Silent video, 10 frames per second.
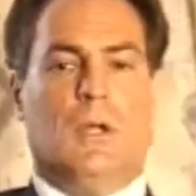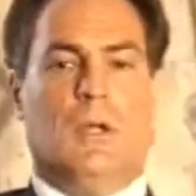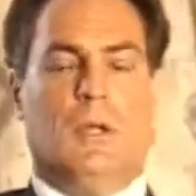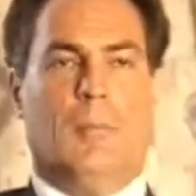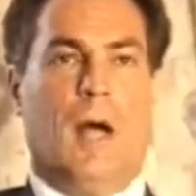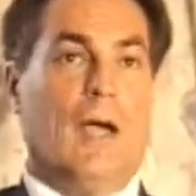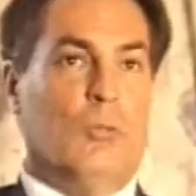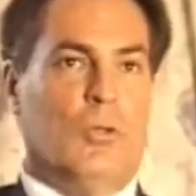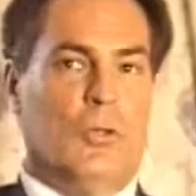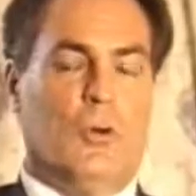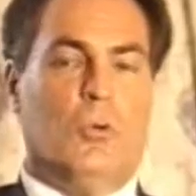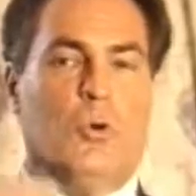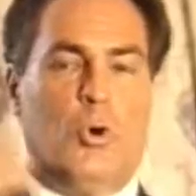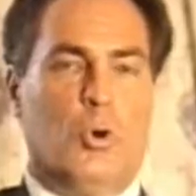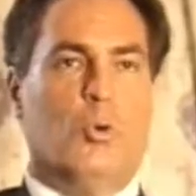I will know
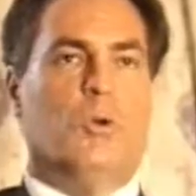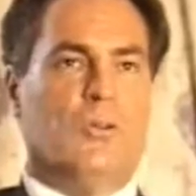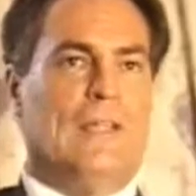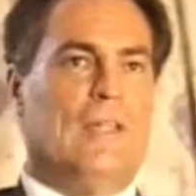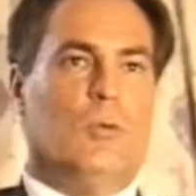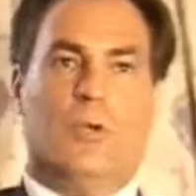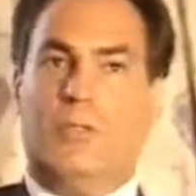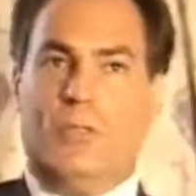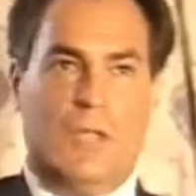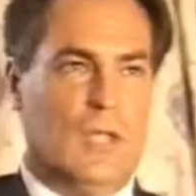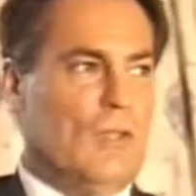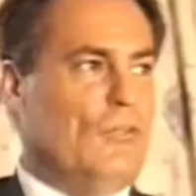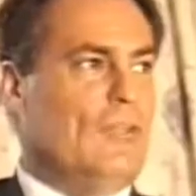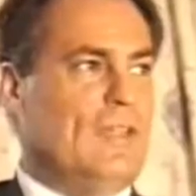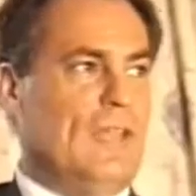who we're dealing with
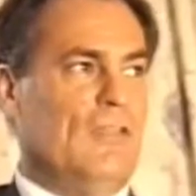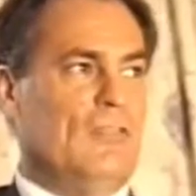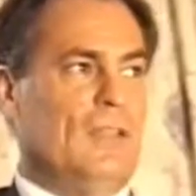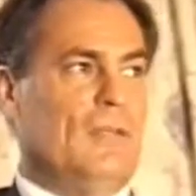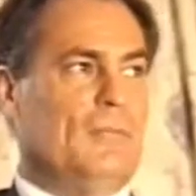instantaneously.